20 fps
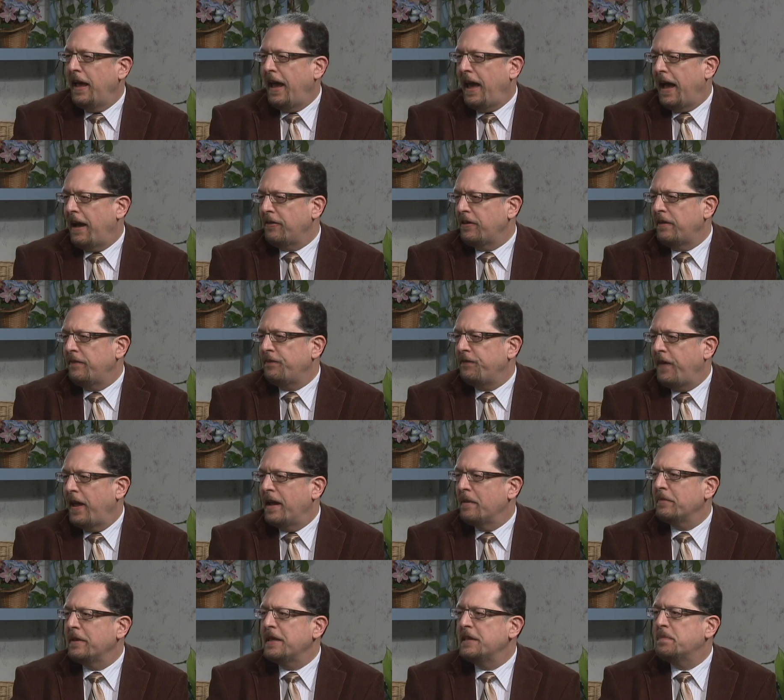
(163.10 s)
How can
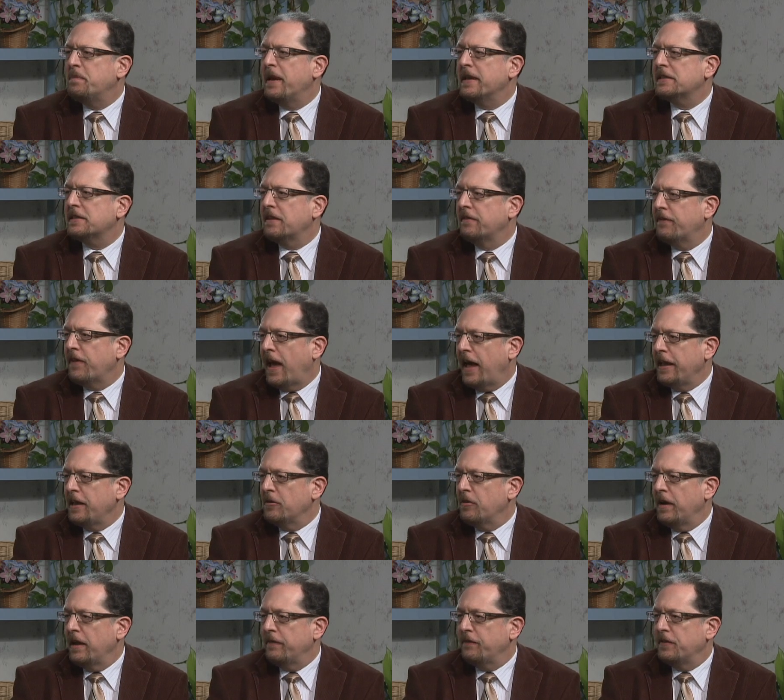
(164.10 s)
families best
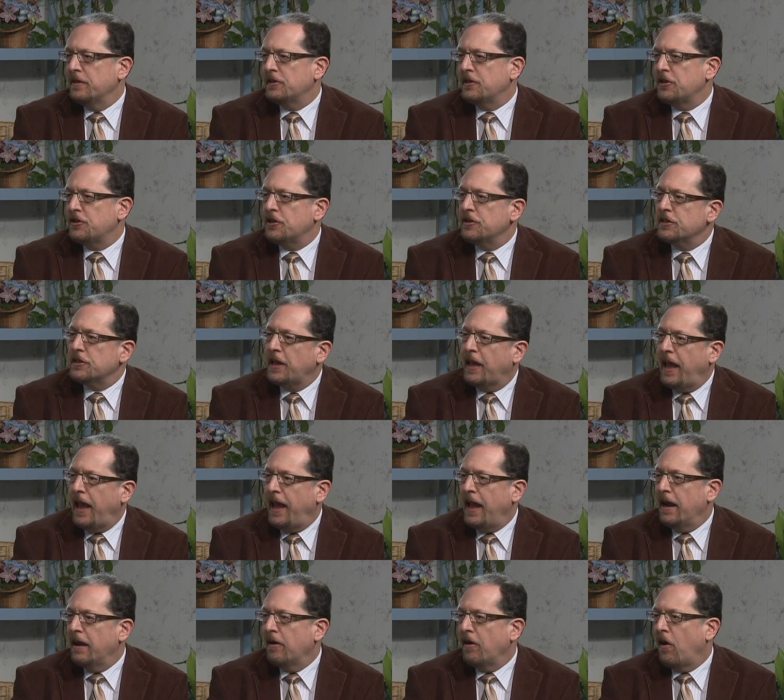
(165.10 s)
evaluate physicians'
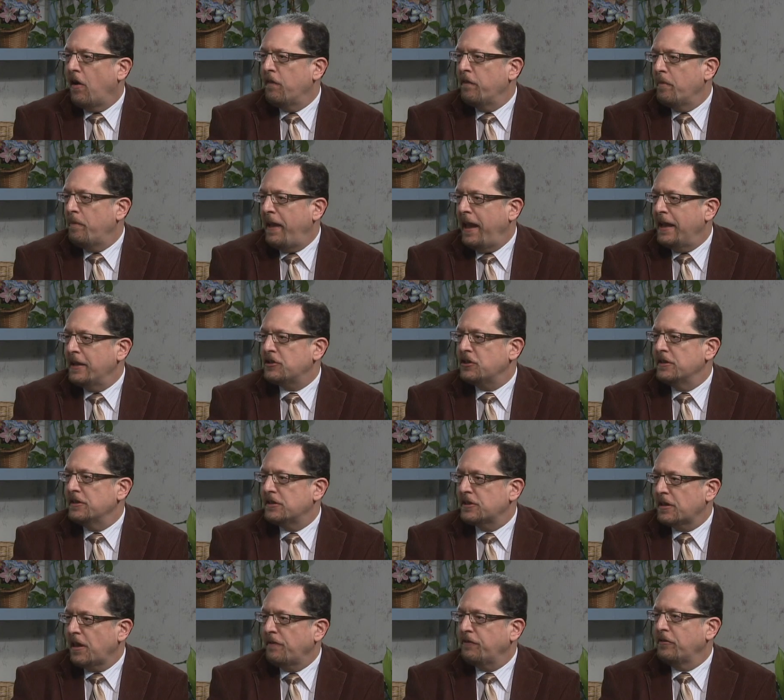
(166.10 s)
care over patients
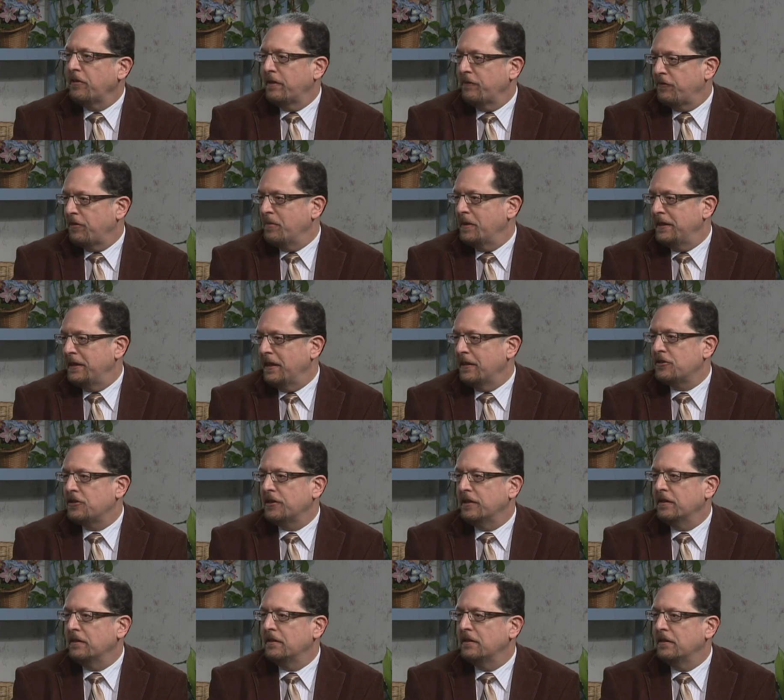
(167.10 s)
suffering from
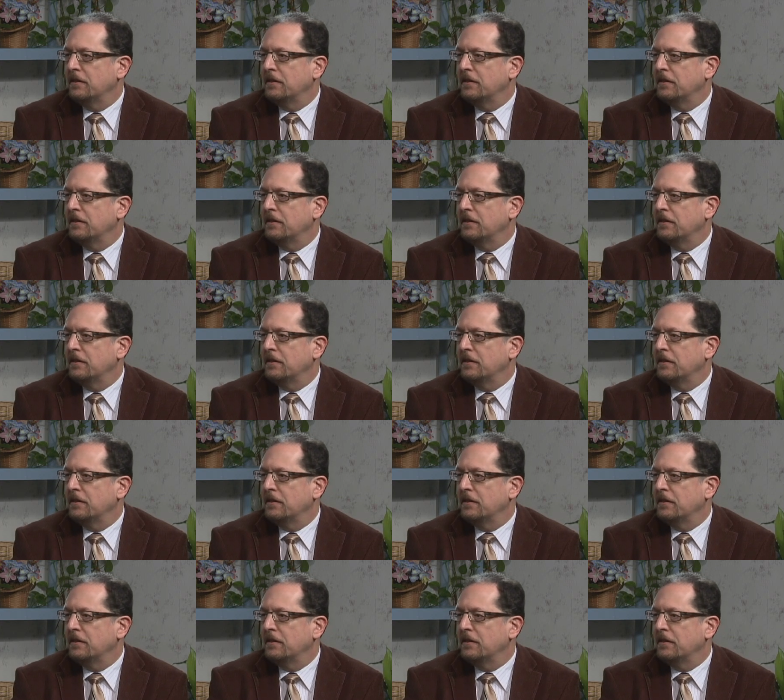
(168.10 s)
addiction?